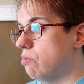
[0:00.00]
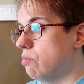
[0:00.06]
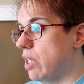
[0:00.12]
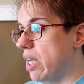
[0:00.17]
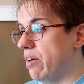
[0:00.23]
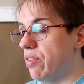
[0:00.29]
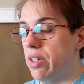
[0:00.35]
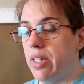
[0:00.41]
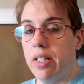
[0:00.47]

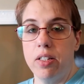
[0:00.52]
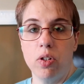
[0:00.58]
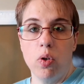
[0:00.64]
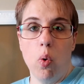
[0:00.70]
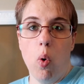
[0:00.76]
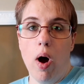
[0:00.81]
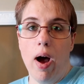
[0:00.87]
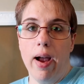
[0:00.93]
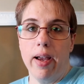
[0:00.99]
everything's
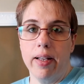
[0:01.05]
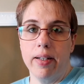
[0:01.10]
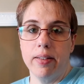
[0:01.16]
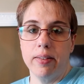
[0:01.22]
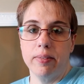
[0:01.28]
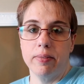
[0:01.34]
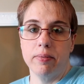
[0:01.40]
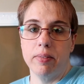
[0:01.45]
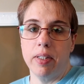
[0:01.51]
quiet
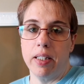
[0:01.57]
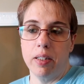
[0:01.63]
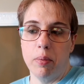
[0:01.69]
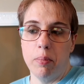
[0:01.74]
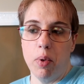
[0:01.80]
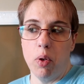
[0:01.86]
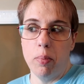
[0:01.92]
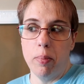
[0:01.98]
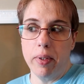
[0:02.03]
at the
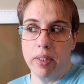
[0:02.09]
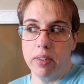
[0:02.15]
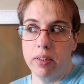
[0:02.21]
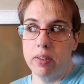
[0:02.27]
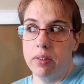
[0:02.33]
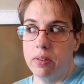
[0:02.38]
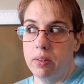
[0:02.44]
moment.